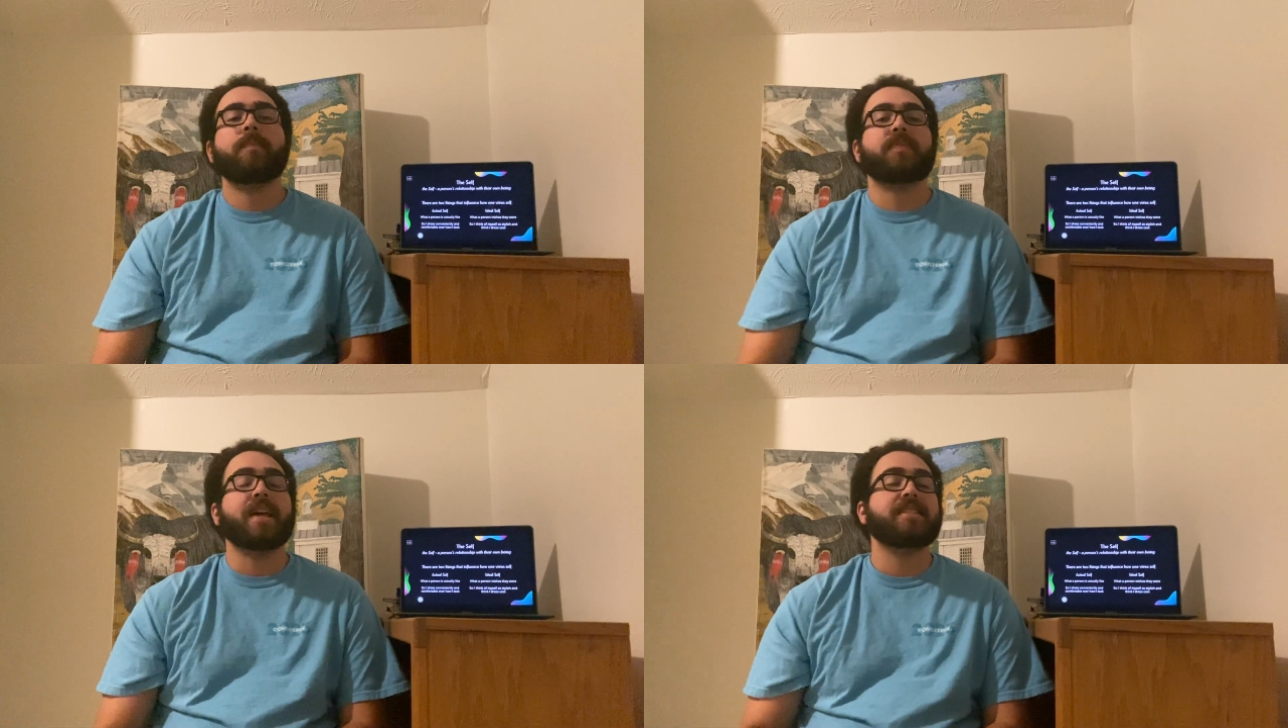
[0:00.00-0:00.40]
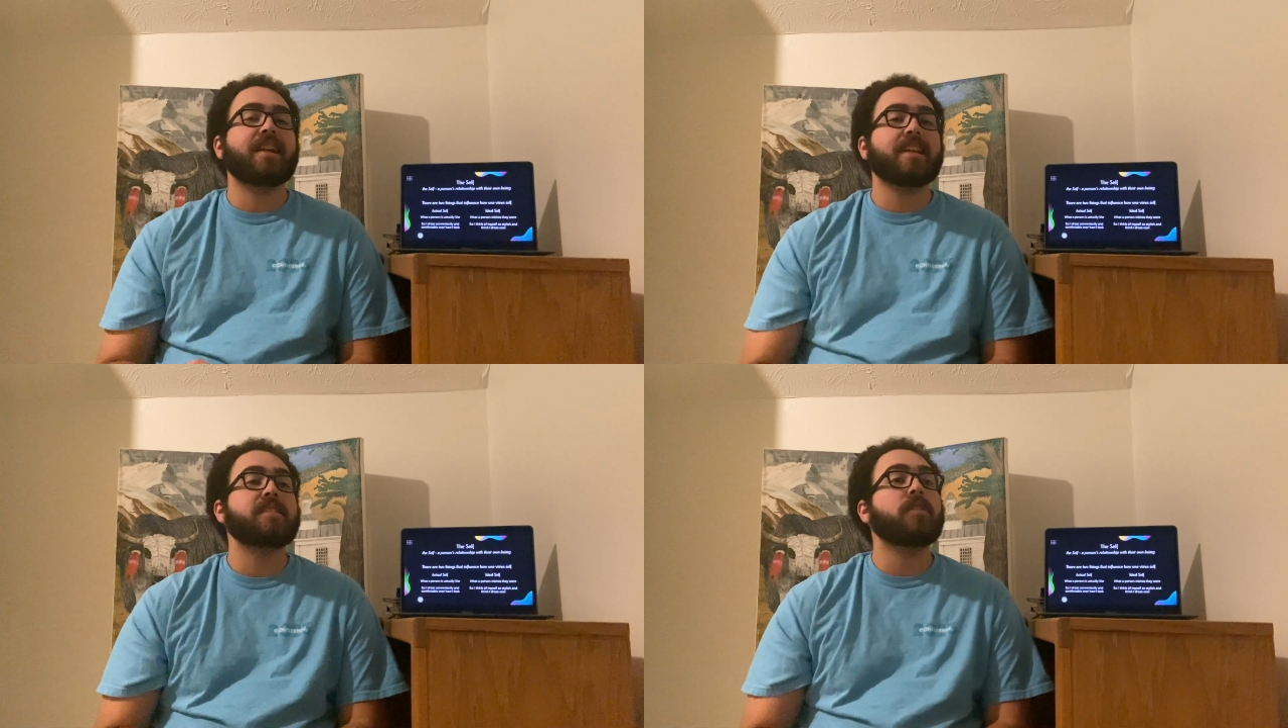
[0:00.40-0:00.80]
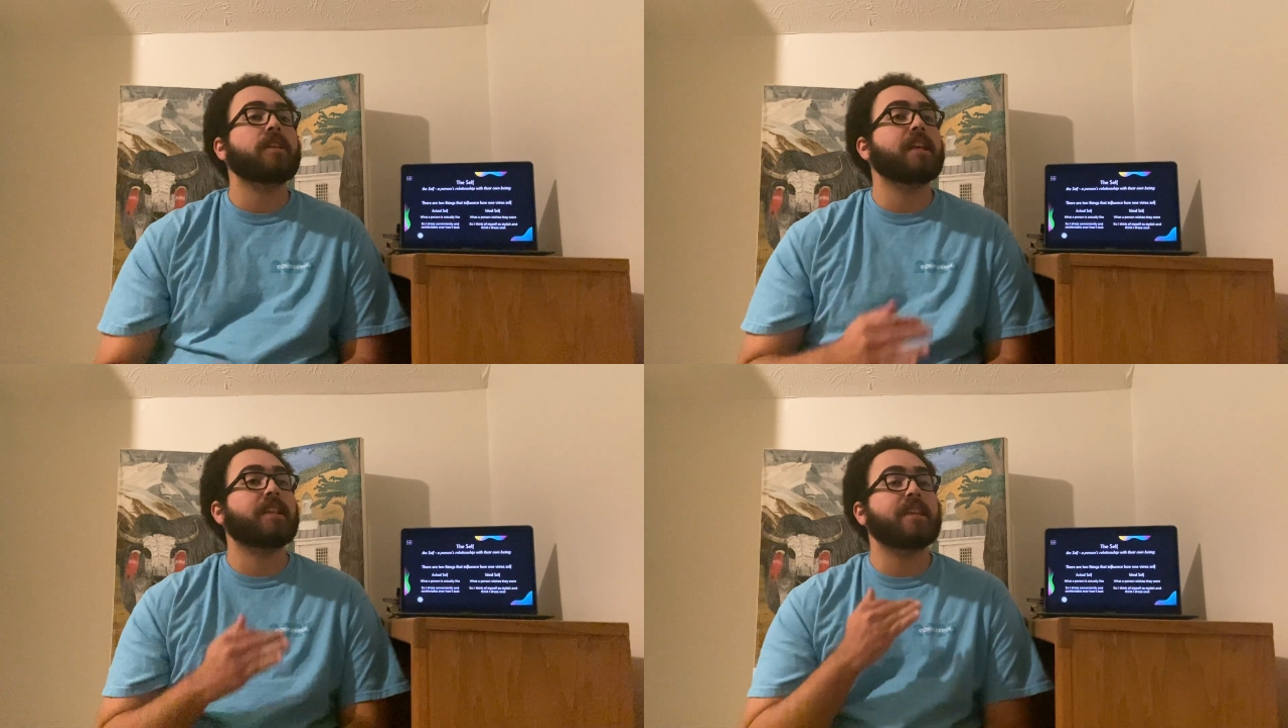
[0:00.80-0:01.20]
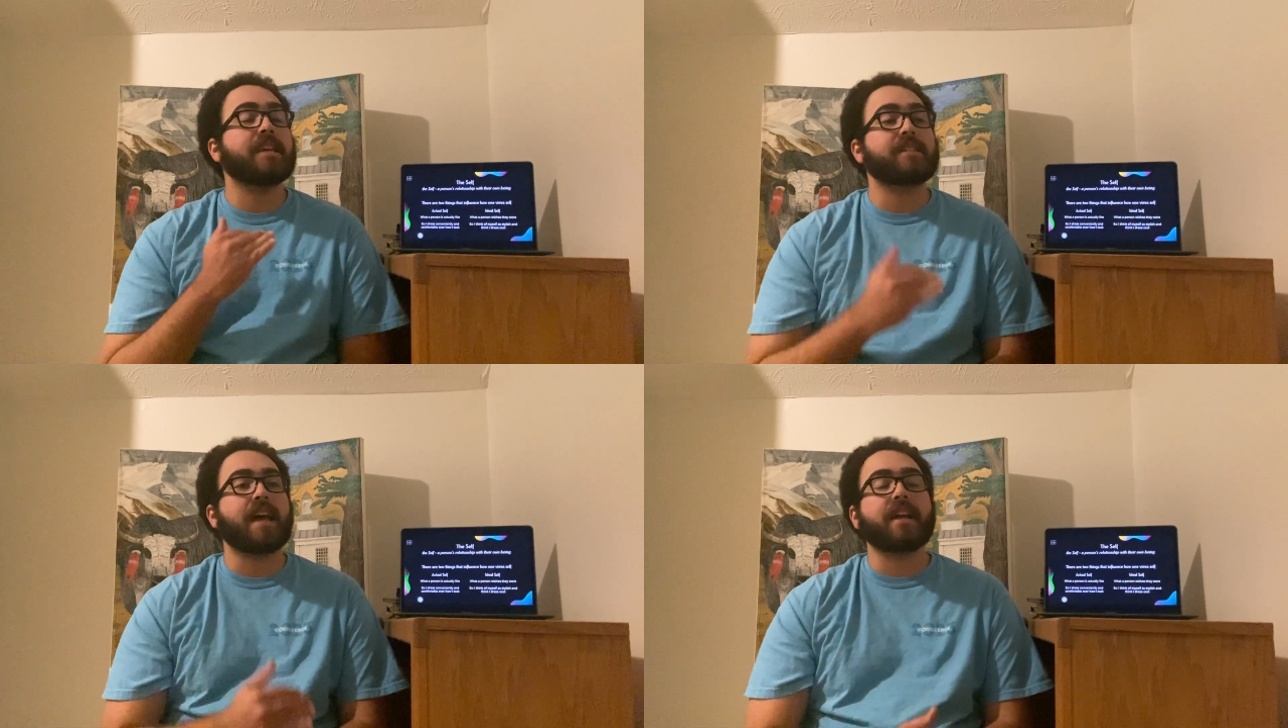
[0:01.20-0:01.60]
That's not necessarily the
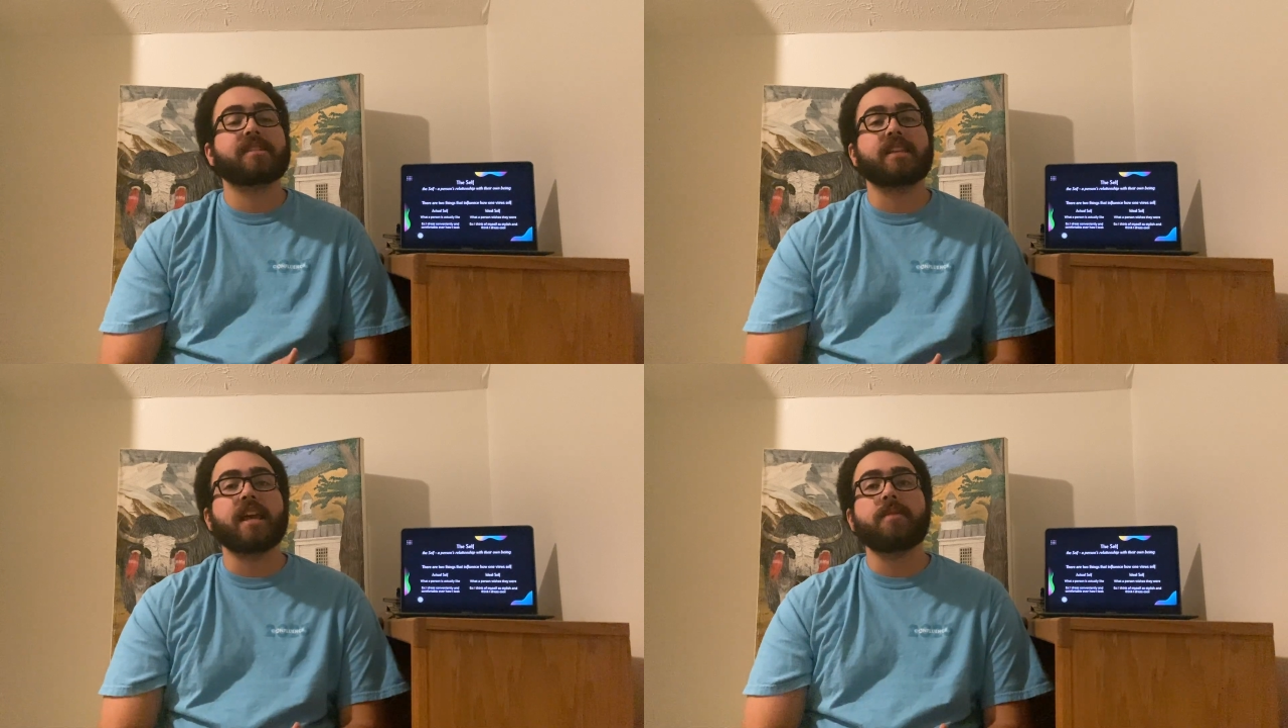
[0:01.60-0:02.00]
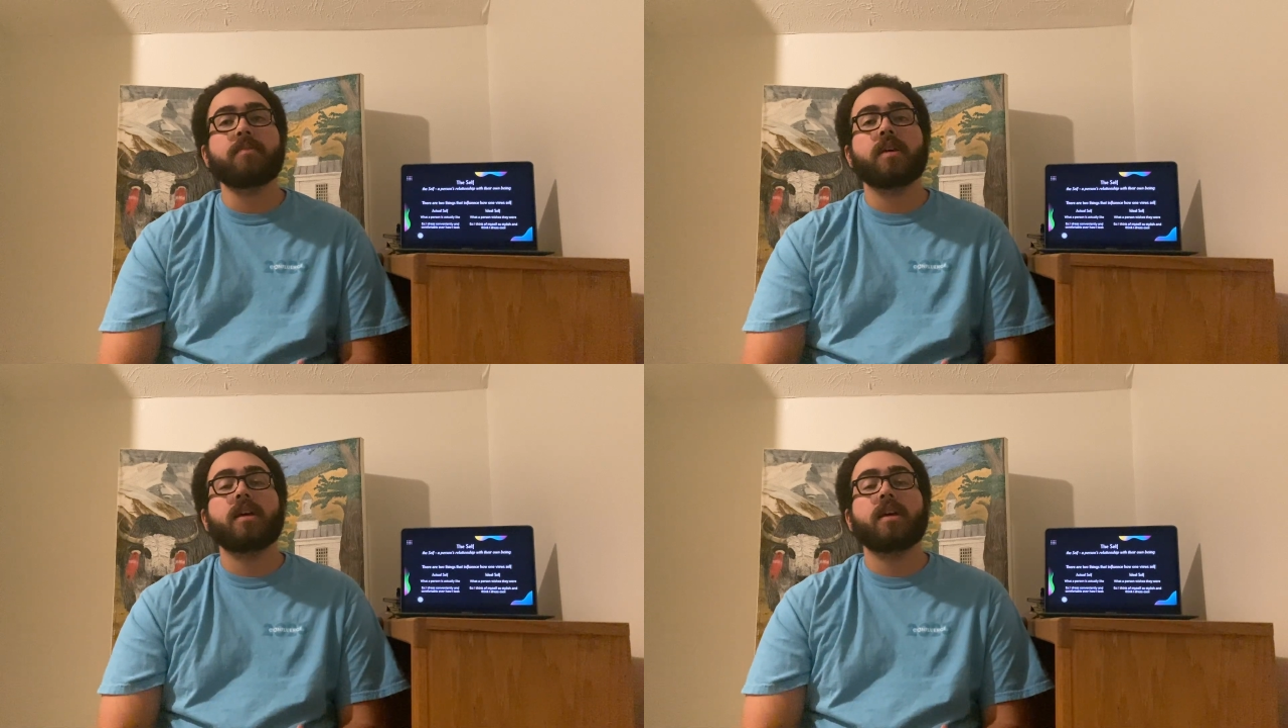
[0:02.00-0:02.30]
exact same